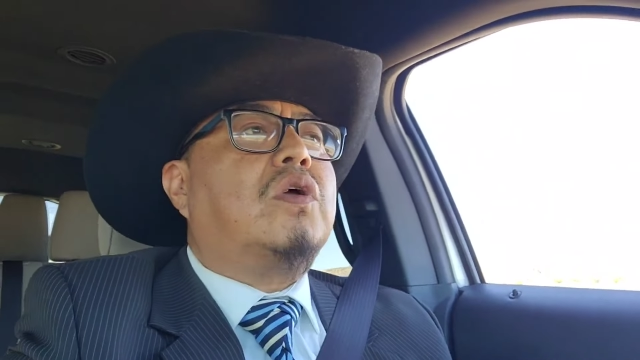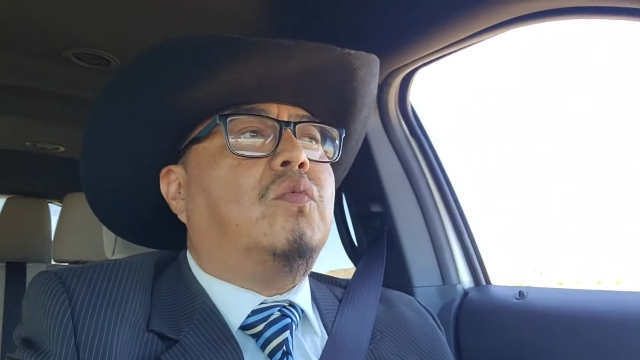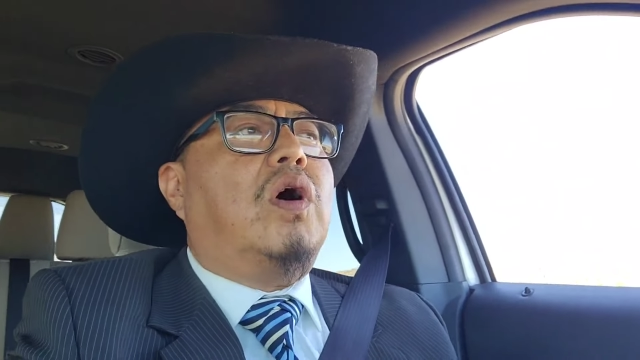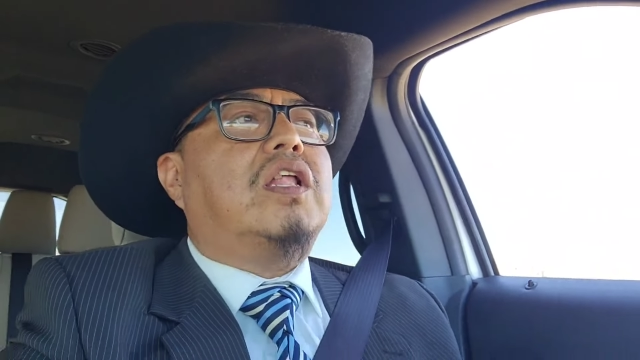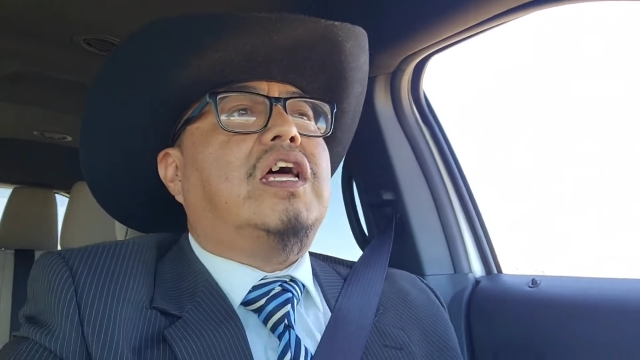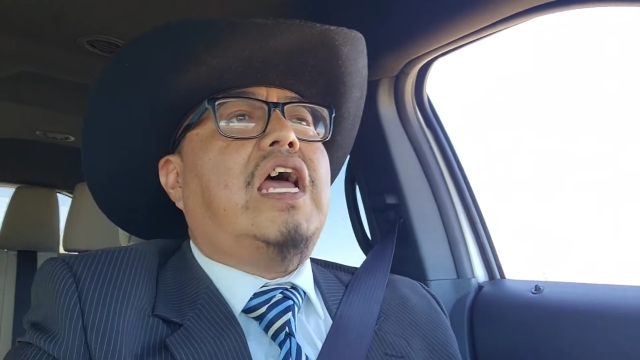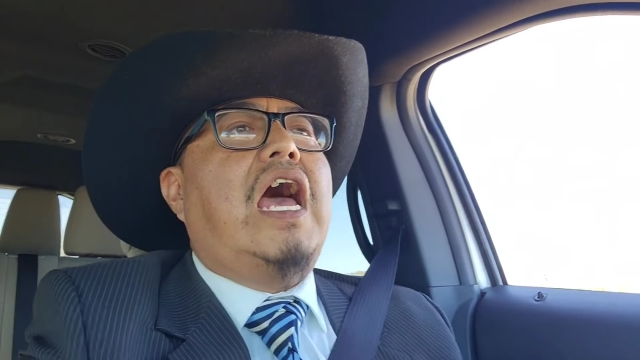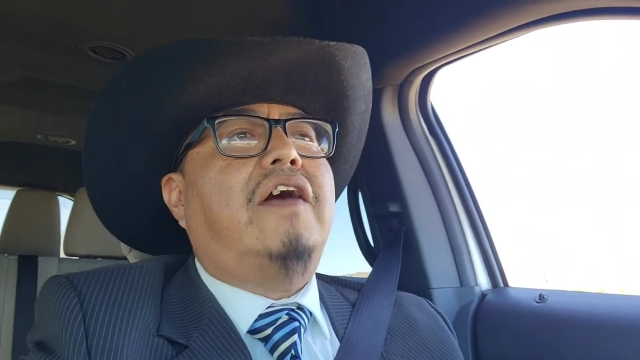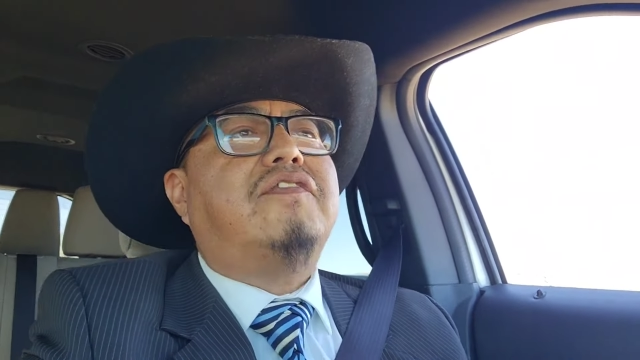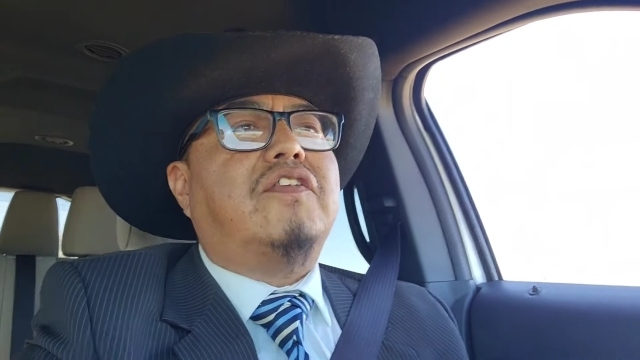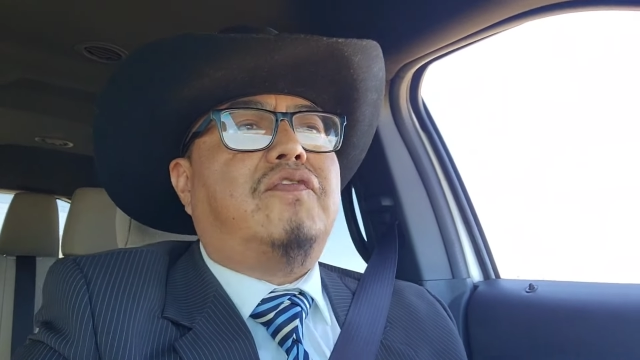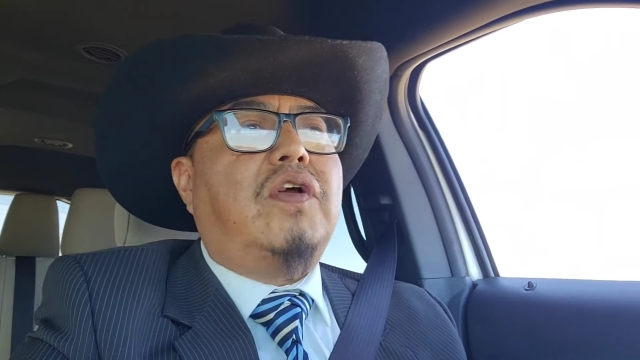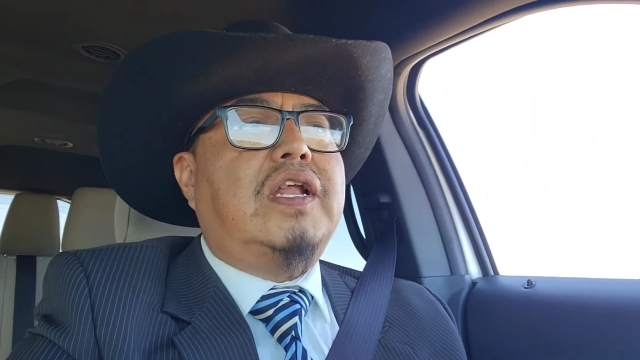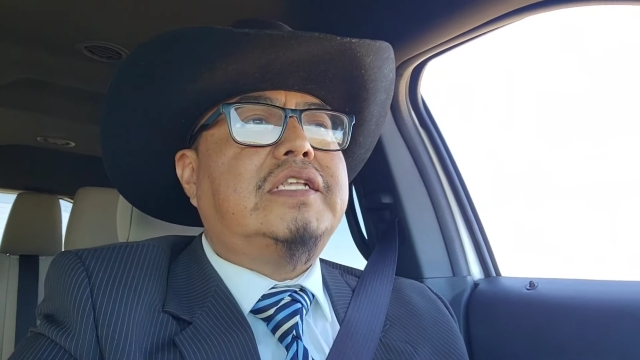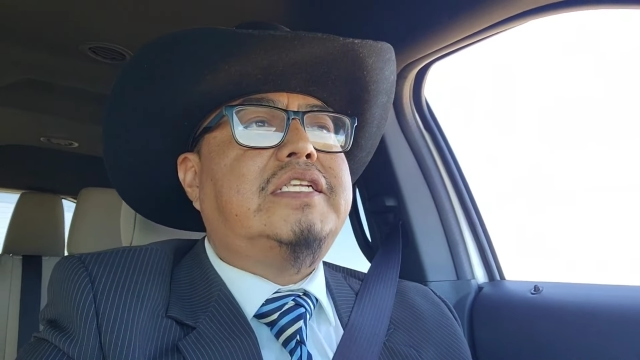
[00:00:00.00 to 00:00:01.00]
while I have the
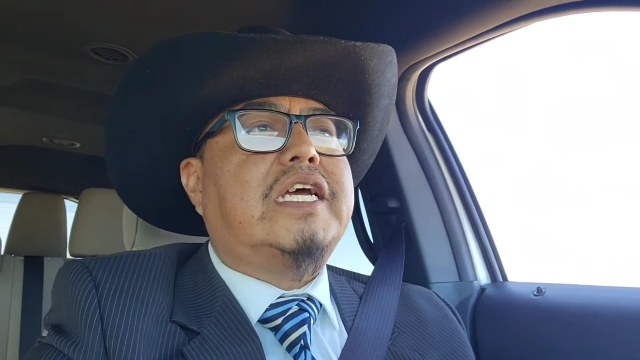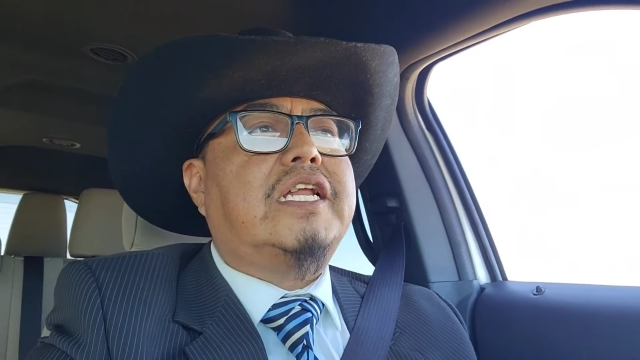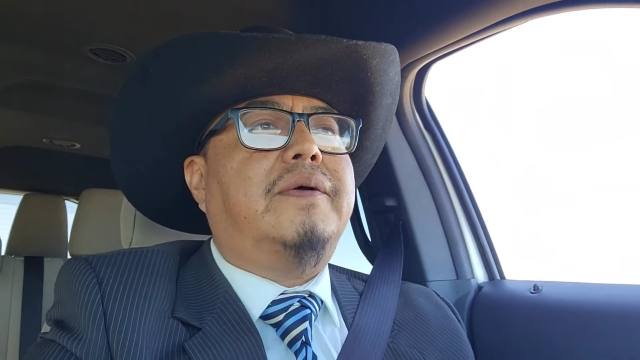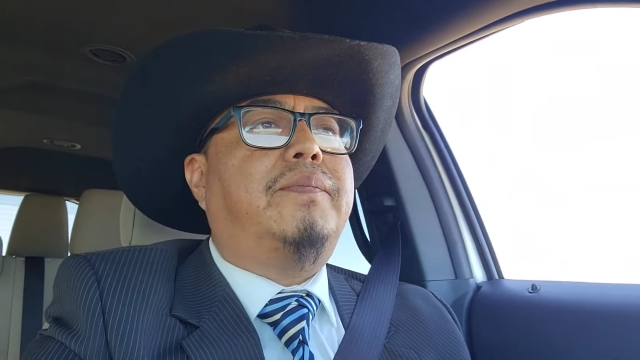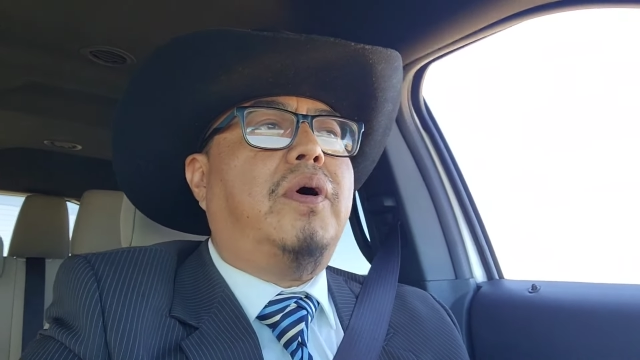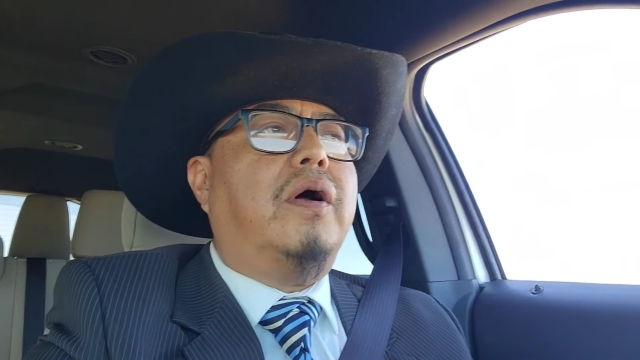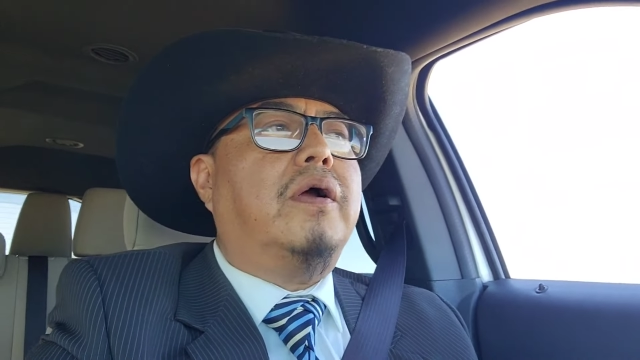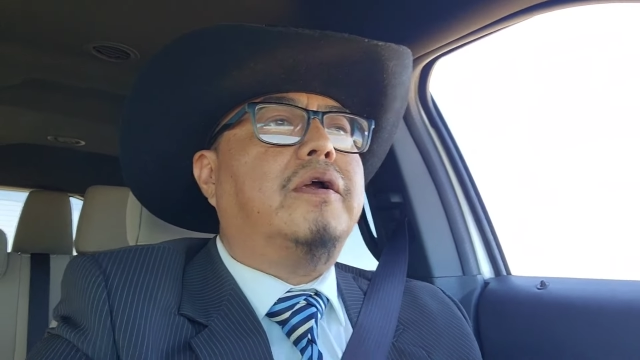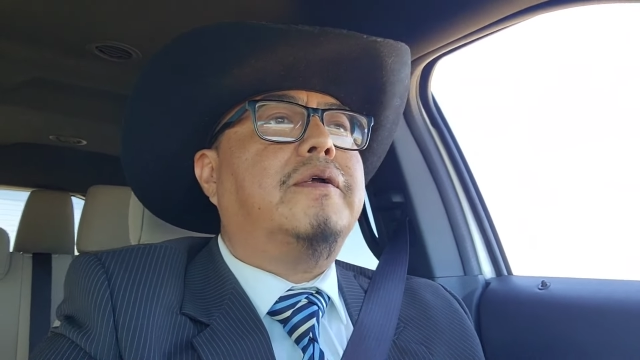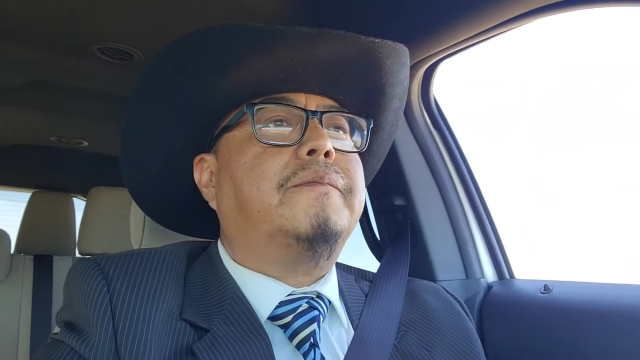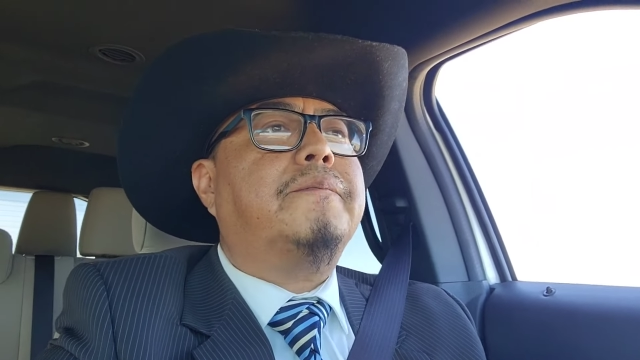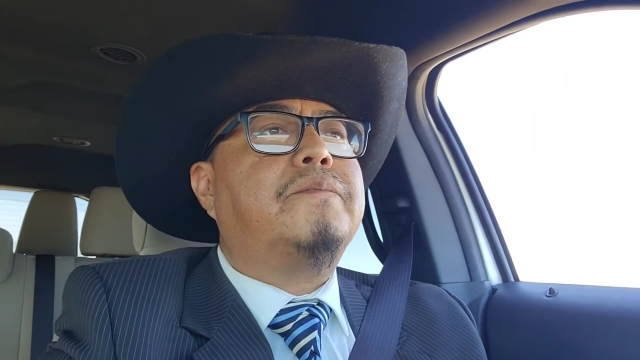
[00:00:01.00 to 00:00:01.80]
front end taken apart,